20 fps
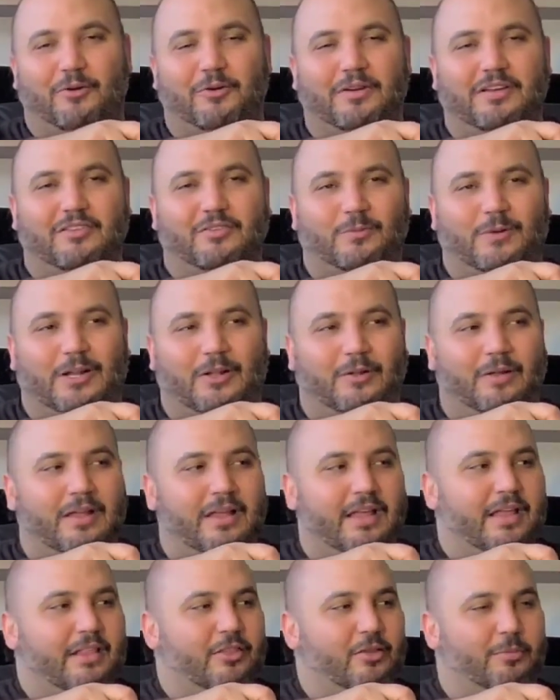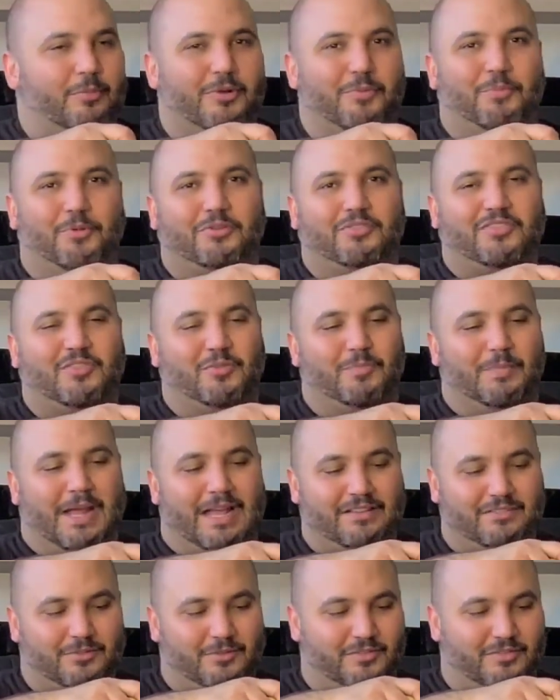own as well, the Purple Tone
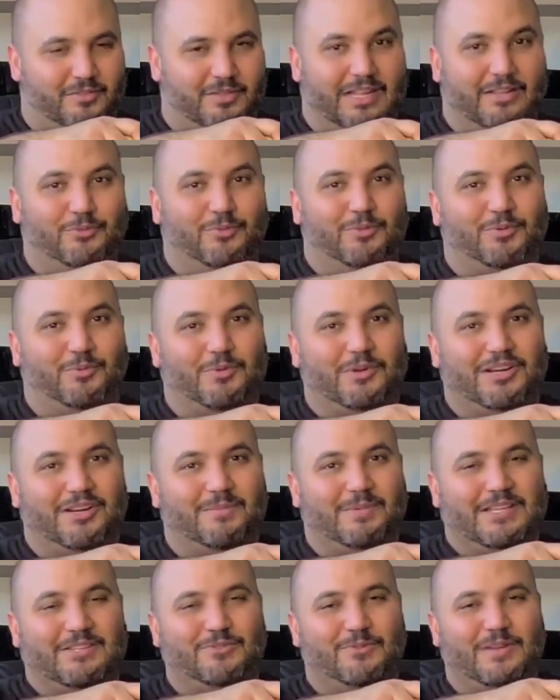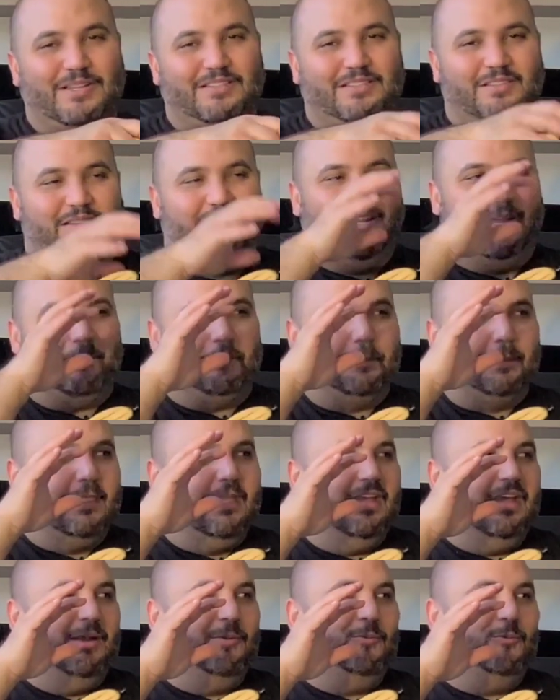Master, so that's what we're going to be doing today.
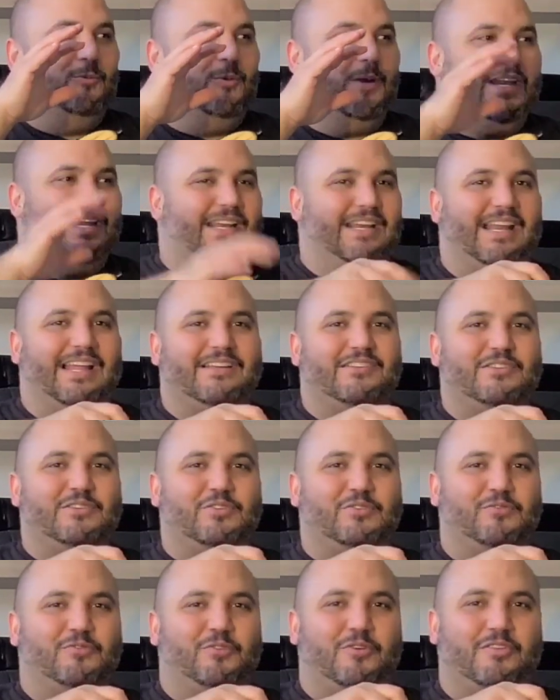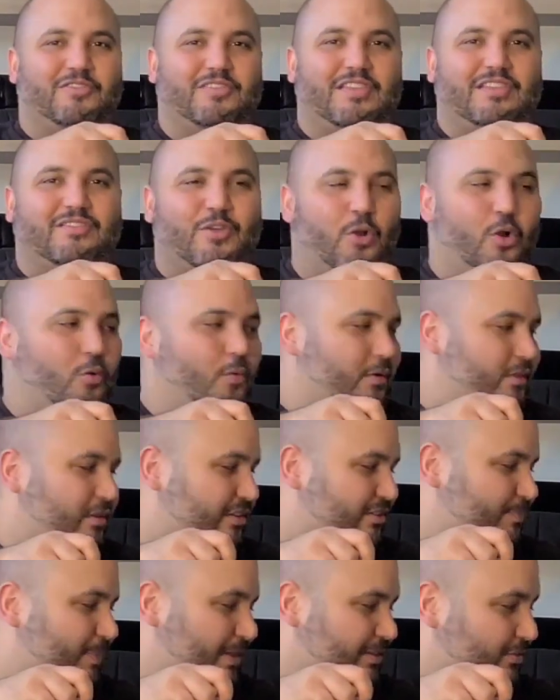What I'd like to do first is go over
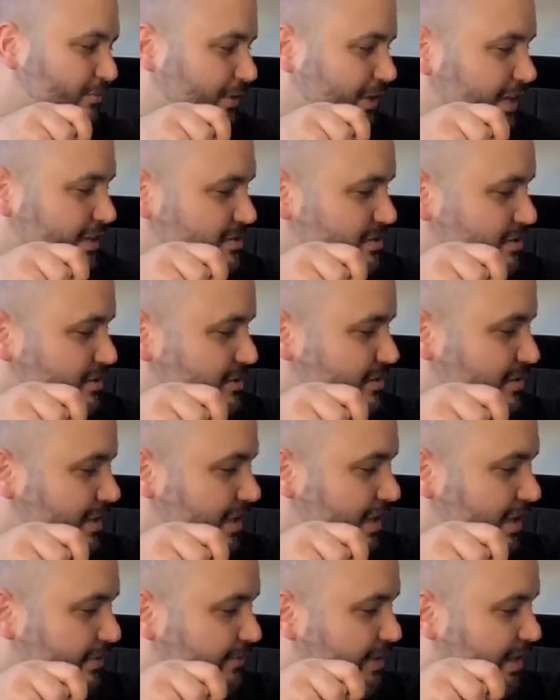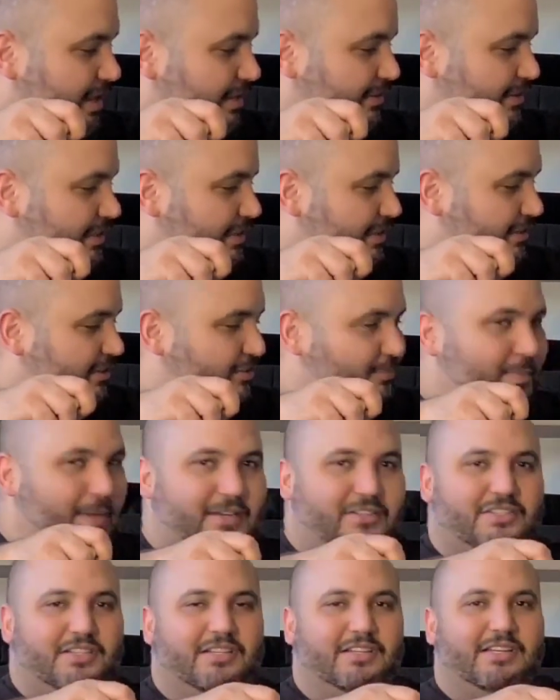the specifications, and I've got the
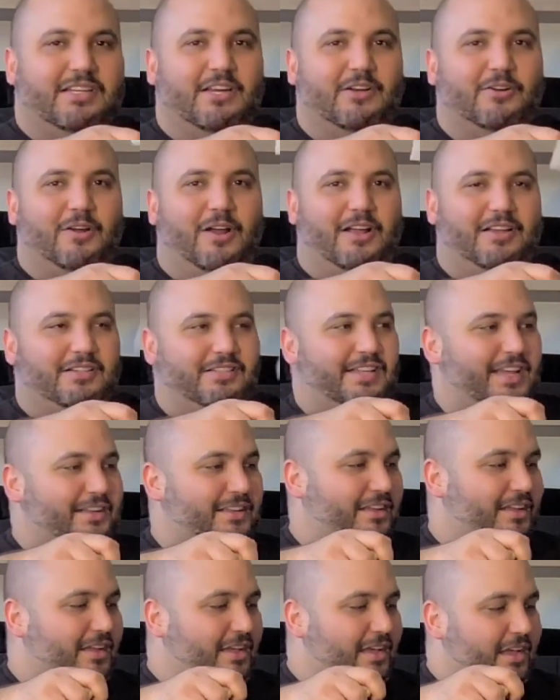spec sheet here on deck.